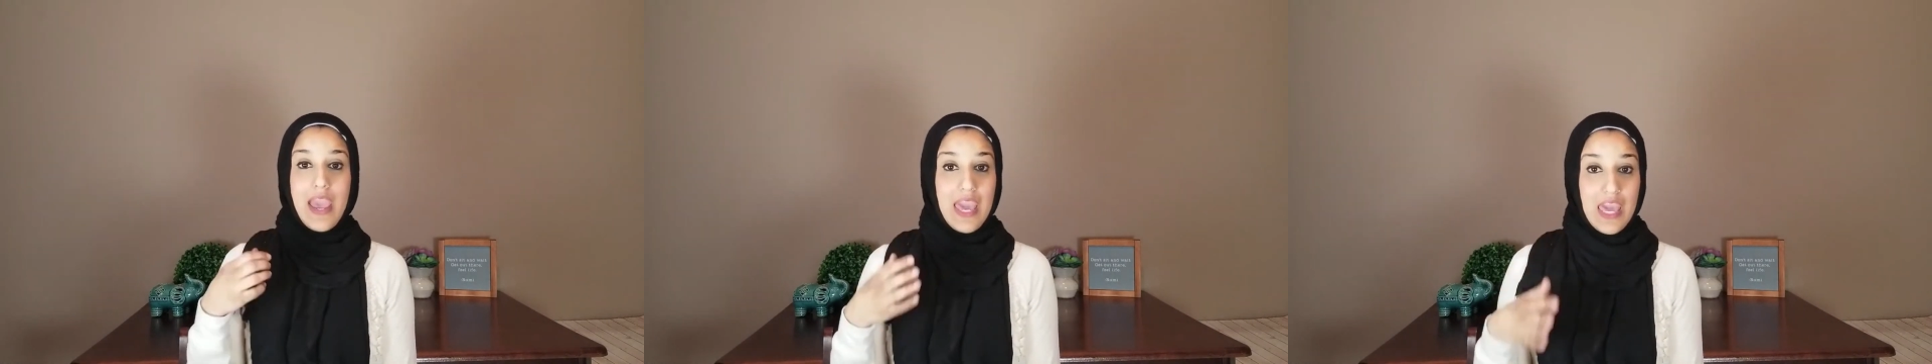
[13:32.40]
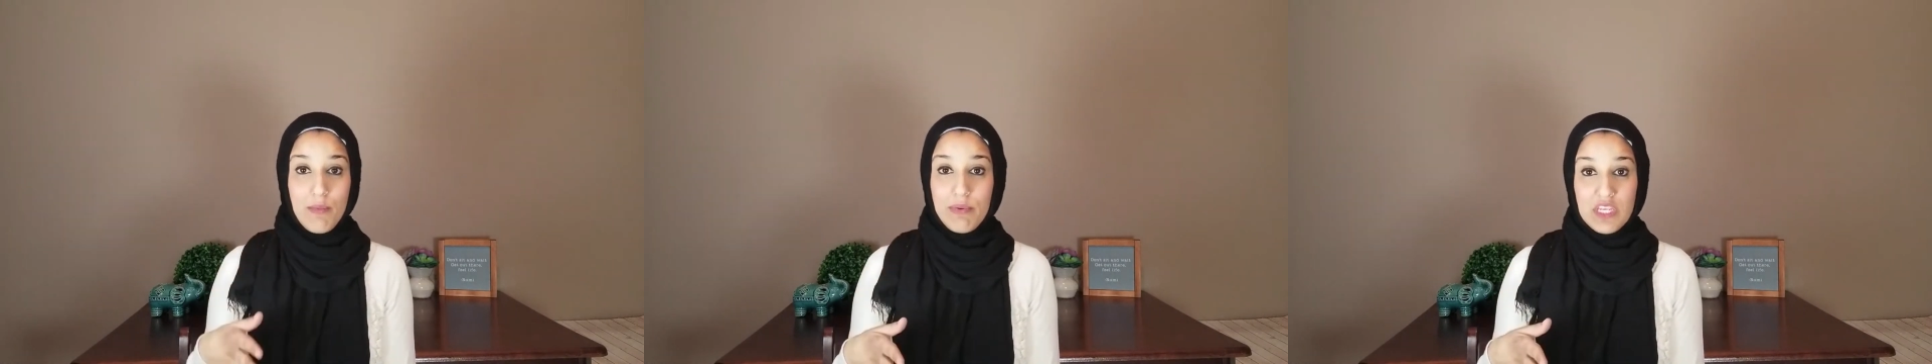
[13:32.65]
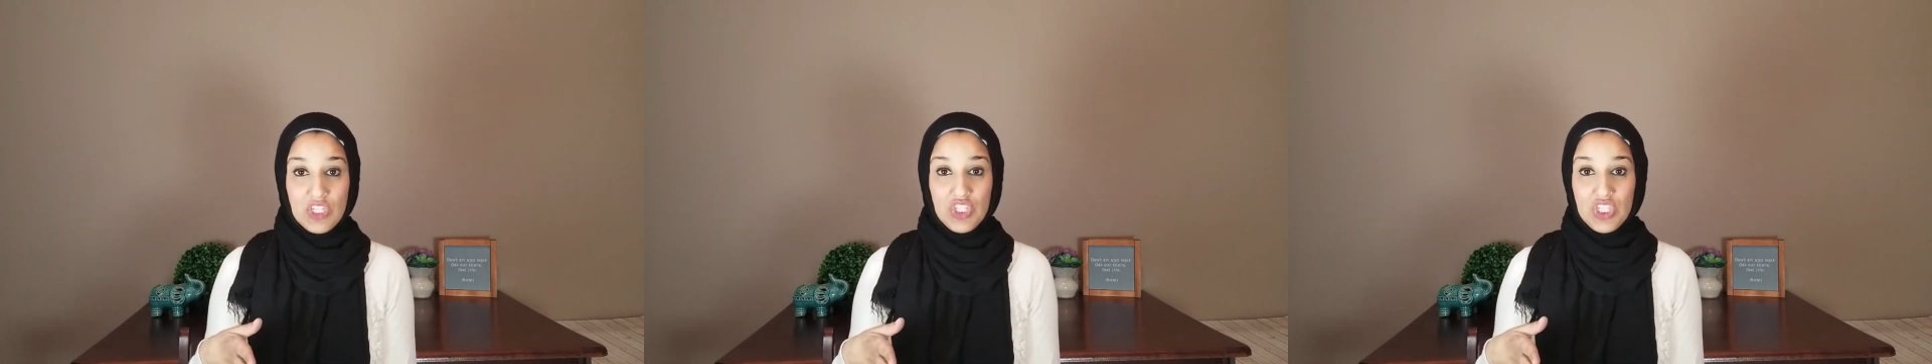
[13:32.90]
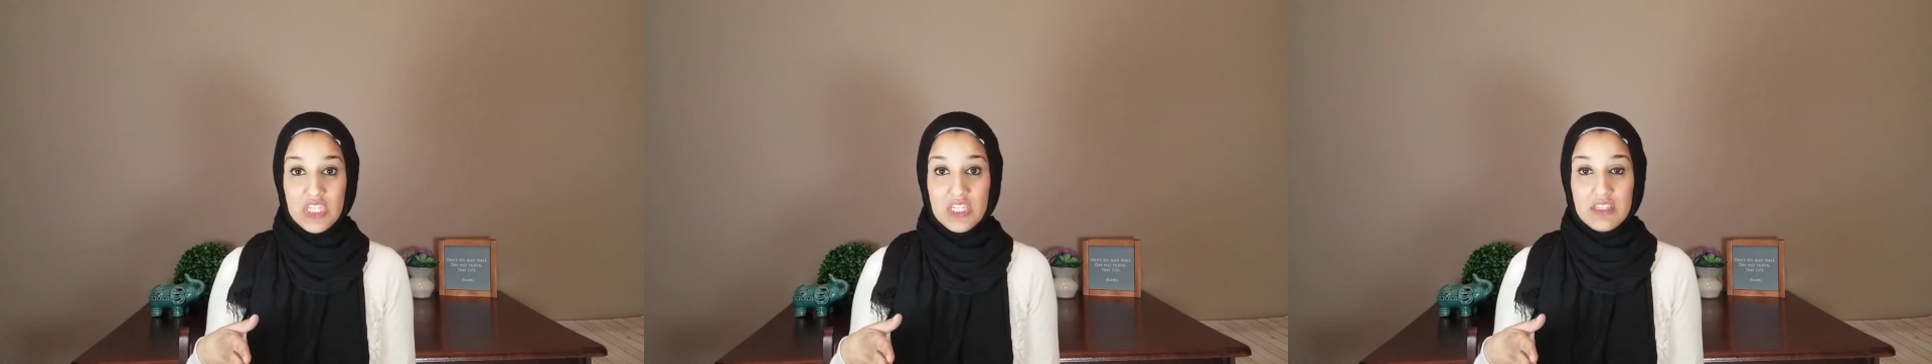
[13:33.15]

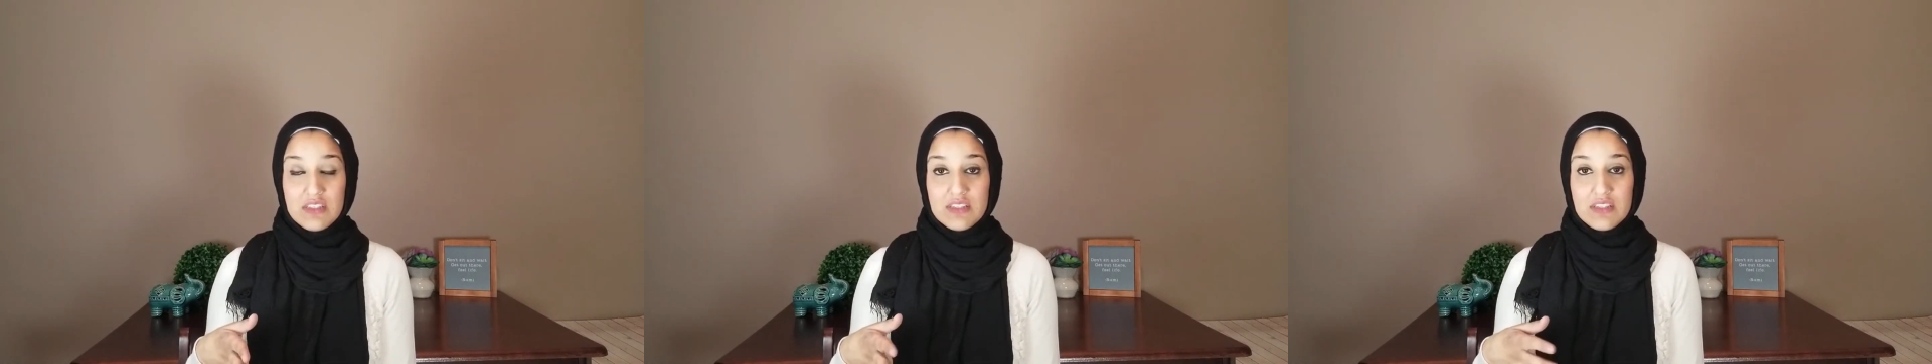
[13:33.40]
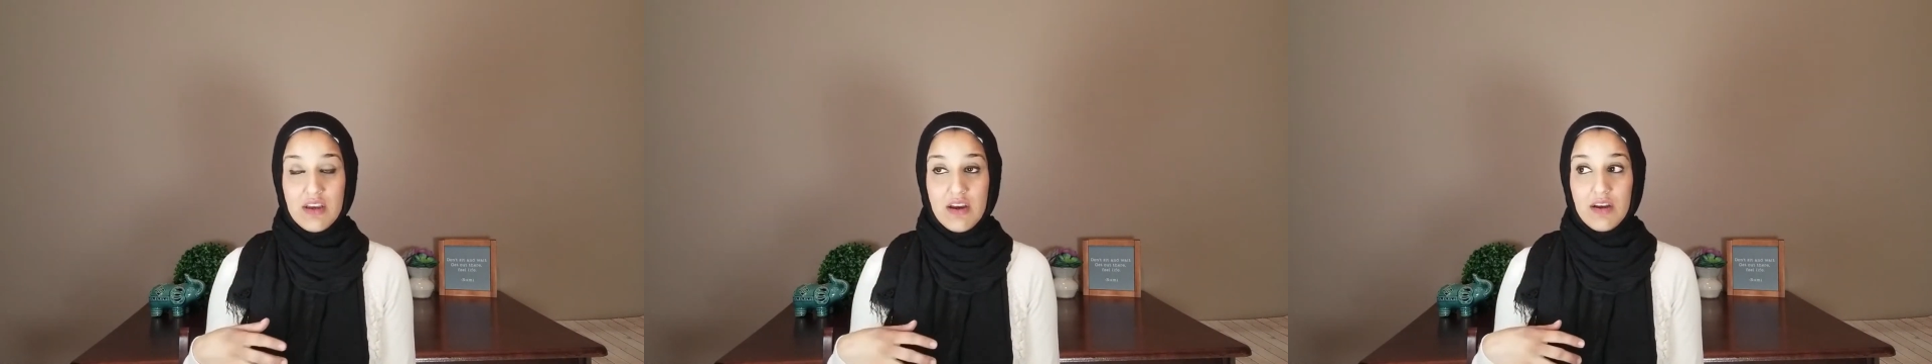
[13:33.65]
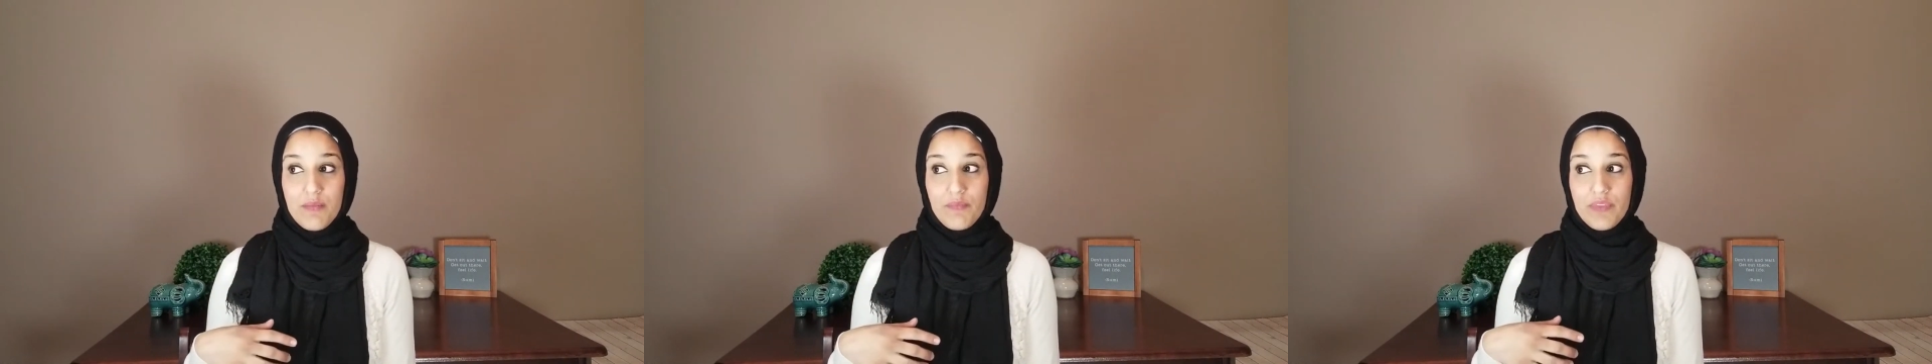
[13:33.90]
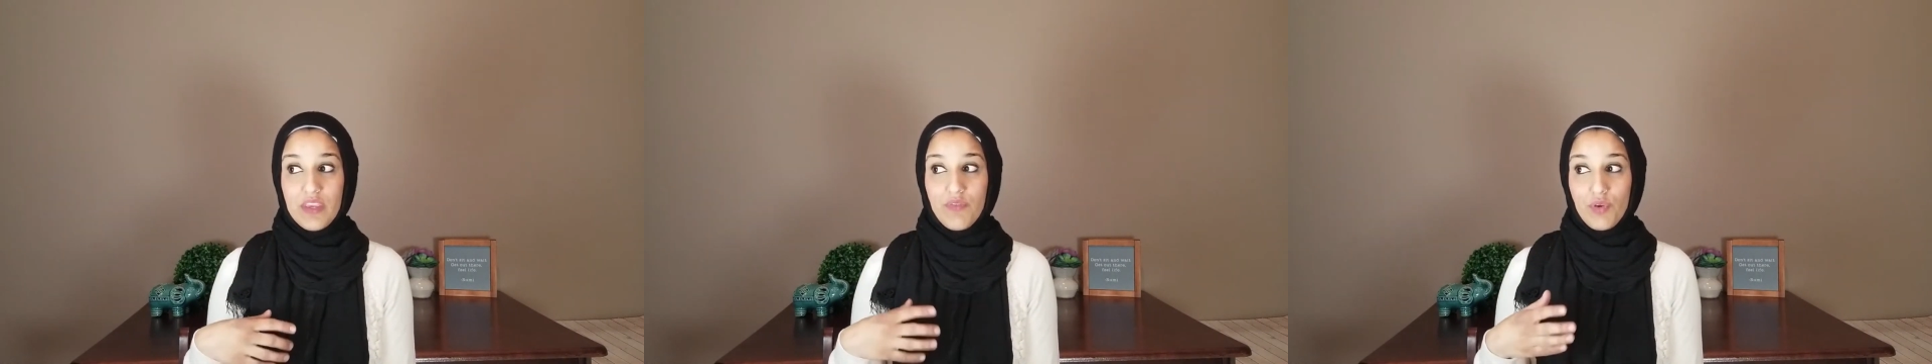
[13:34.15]
ABGs.
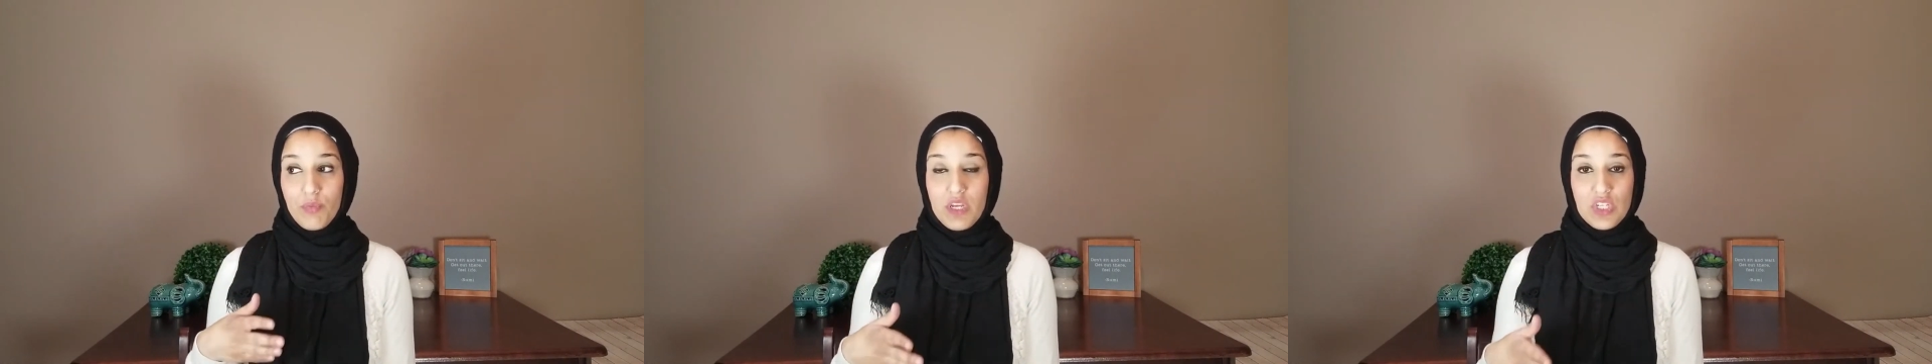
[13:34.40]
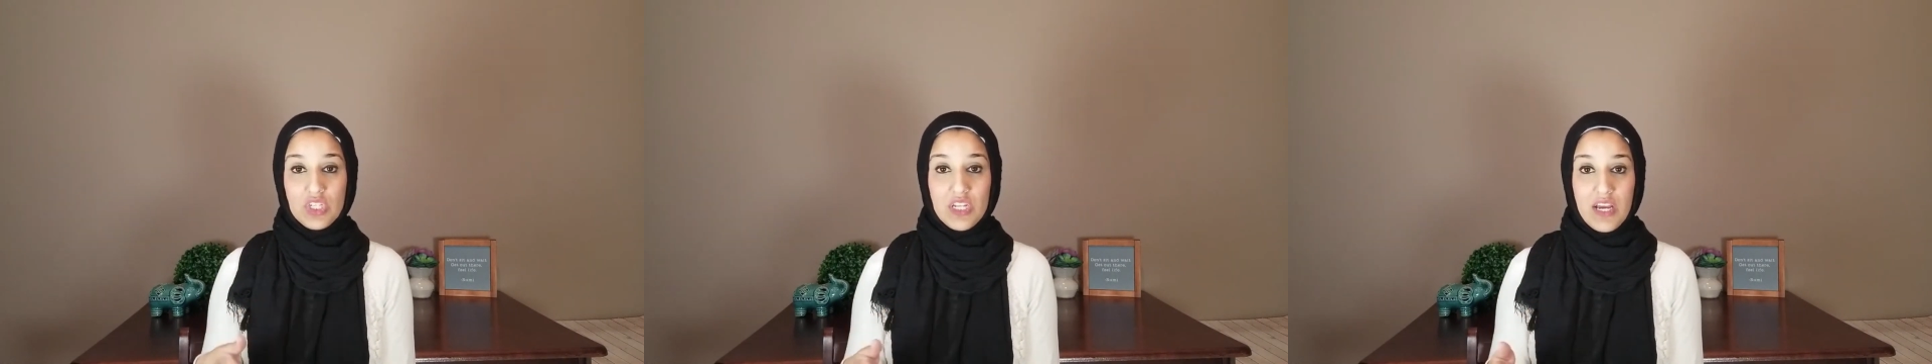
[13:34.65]
If your patient